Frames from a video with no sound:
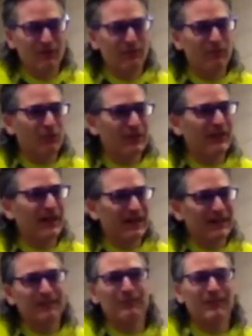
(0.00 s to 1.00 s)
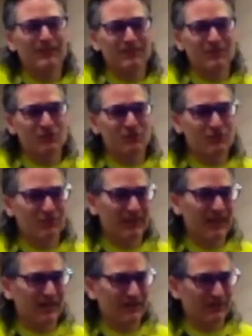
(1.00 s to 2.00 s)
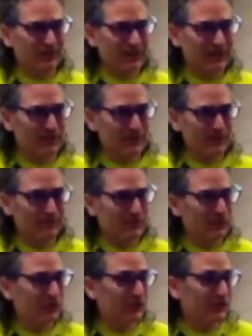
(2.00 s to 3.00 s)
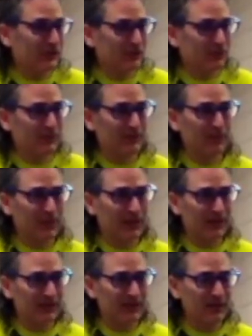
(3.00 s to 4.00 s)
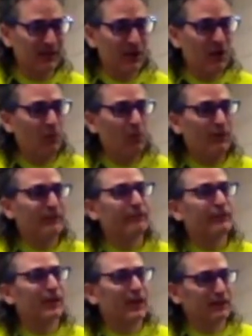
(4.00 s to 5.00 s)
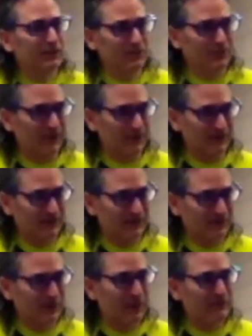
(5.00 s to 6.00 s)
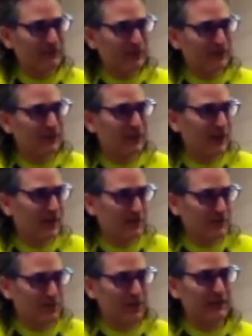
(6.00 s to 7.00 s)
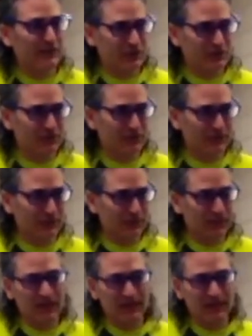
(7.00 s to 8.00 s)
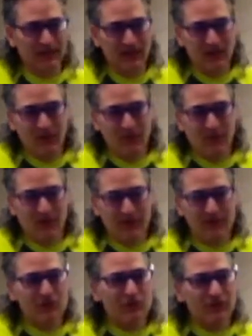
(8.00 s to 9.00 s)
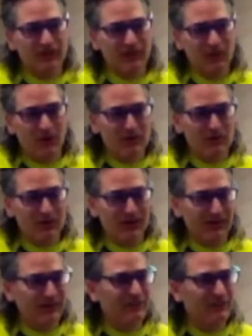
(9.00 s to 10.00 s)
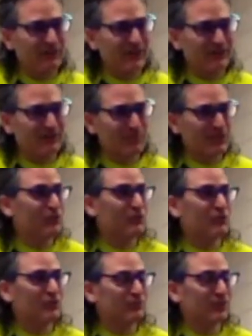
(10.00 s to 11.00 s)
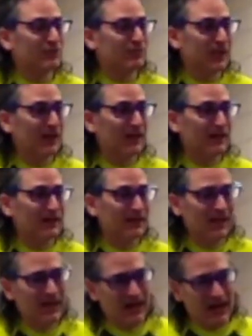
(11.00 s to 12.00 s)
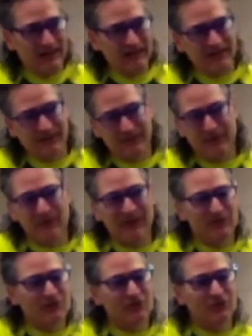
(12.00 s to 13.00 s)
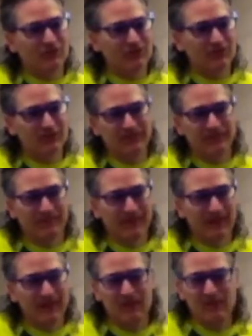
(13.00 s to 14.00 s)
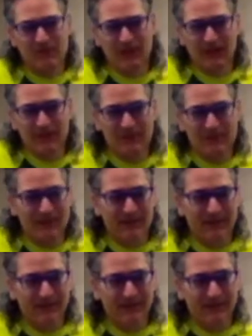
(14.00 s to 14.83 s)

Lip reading: 40 to 80 minutes is usually how they're labeled, so you need to reapply it. What if you're not in the water? What if you're not sweating? Should you reapply it? Well, that's a tricky question. I think if you're at the beach, you should reapply it. I think if you're at school, here's what I would say.